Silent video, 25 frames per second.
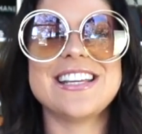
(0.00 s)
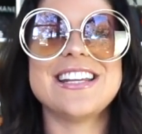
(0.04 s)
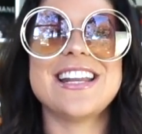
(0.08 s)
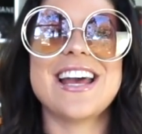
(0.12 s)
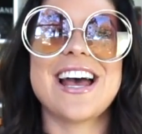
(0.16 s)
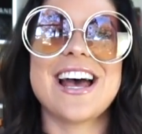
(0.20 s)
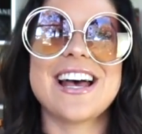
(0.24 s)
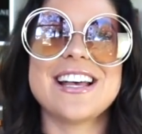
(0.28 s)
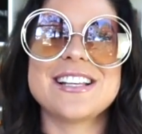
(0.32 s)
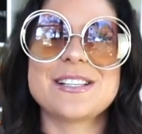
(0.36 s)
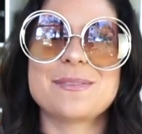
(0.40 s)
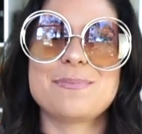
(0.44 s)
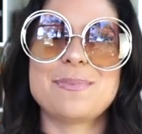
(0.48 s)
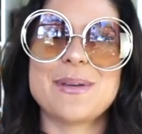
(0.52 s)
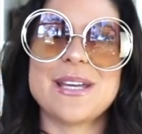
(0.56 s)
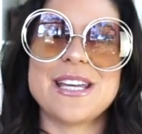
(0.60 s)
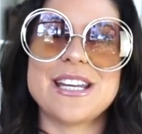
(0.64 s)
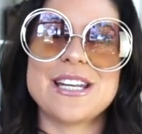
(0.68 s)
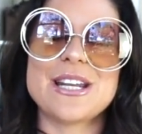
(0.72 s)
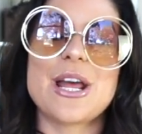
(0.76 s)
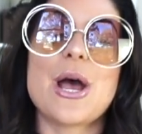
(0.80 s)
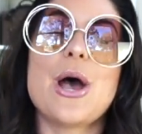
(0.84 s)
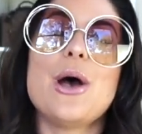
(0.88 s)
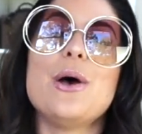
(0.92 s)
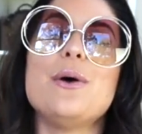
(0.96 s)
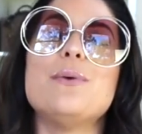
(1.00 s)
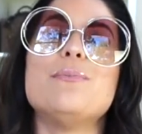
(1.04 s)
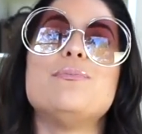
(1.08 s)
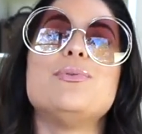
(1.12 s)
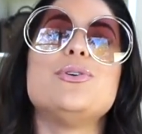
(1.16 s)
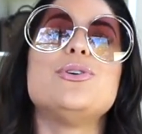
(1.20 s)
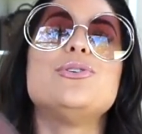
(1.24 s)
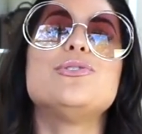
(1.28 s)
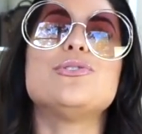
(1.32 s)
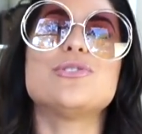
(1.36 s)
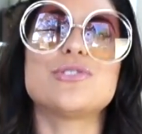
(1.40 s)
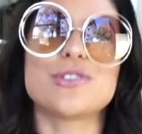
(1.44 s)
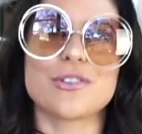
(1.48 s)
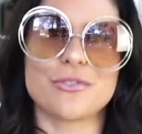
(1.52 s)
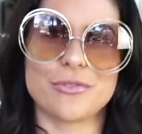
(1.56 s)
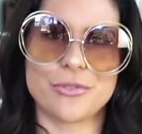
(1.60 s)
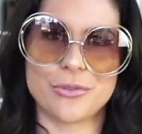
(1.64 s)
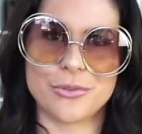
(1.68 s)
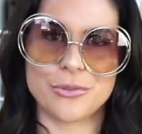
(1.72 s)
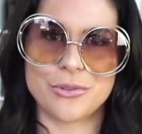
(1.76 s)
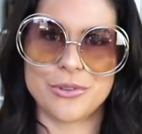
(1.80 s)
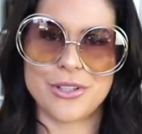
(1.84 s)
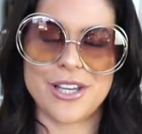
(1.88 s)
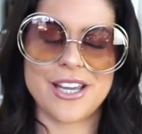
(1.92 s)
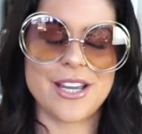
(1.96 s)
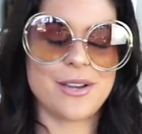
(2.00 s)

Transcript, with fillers: It has been beautiful.